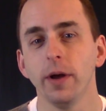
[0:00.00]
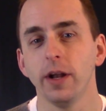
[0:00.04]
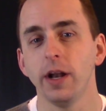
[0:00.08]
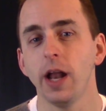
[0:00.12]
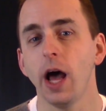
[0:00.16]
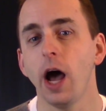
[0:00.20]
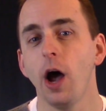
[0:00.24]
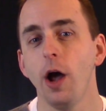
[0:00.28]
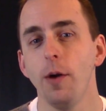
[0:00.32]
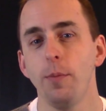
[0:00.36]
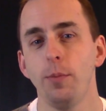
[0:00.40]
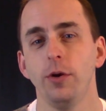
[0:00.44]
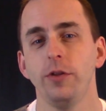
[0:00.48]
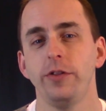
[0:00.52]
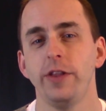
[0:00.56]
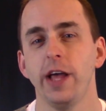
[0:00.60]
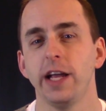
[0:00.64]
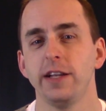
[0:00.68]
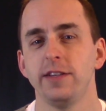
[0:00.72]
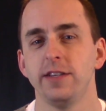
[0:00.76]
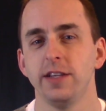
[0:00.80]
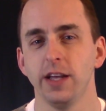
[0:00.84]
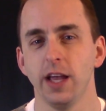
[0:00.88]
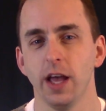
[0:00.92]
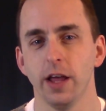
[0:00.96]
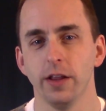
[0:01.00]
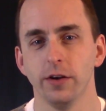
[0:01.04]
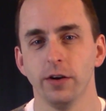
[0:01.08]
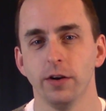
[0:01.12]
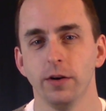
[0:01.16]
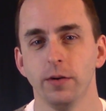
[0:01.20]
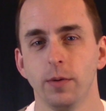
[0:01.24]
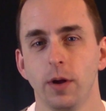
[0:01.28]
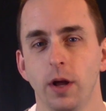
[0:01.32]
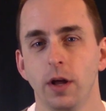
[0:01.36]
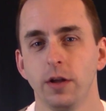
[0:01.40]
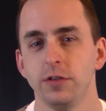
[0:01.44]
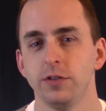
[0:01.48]
and how I put that together.
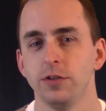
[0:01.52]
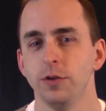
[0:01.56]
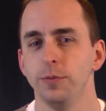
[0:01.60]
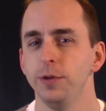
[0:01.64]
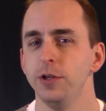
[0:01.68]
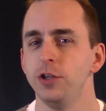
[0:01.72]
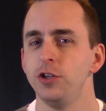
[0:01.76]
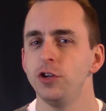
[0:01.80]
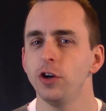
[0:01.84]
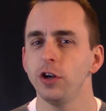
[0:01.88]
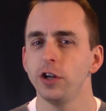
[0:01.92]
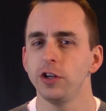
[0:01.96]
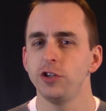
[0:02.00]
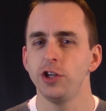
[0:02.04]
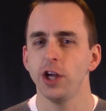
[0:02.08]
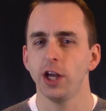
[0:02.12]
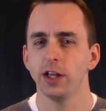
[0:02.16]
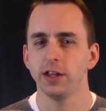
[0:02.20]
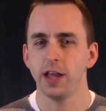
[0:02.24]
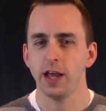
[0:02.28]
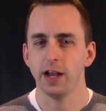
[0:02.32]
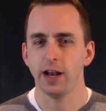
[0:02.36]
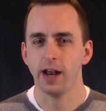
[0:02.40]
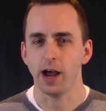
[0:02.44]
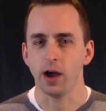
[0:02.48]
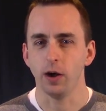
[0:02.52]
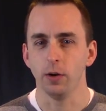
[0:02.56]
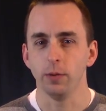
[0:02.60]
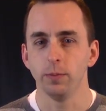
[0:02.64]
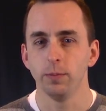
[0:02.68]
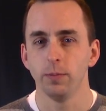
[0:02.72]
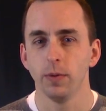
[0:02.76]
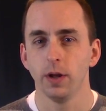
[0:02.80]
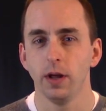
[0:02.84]
So be sure to check that out.